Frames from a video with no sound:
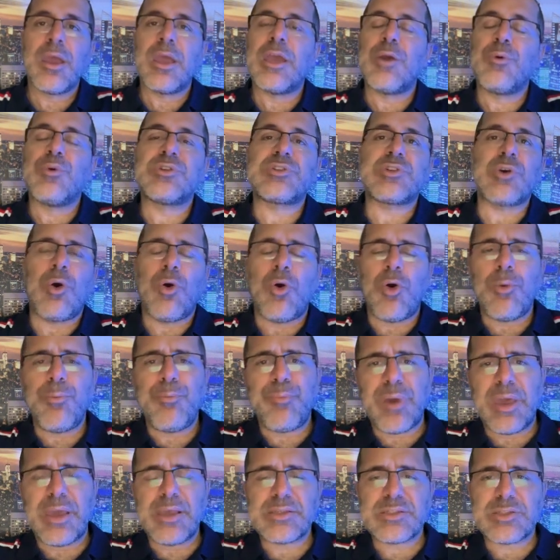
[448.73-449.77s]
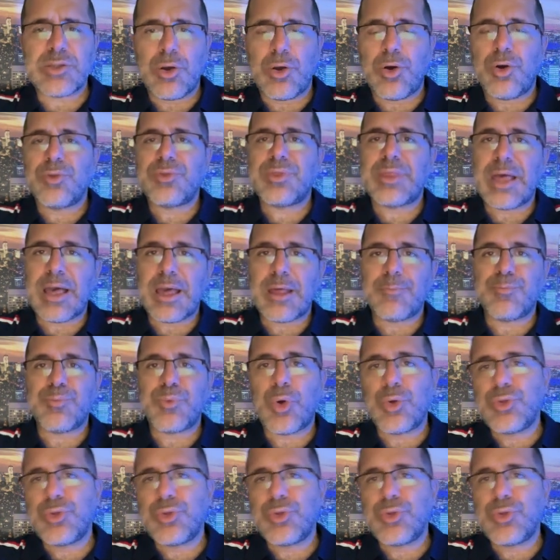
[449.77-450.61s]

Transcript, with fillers: It was all based on that,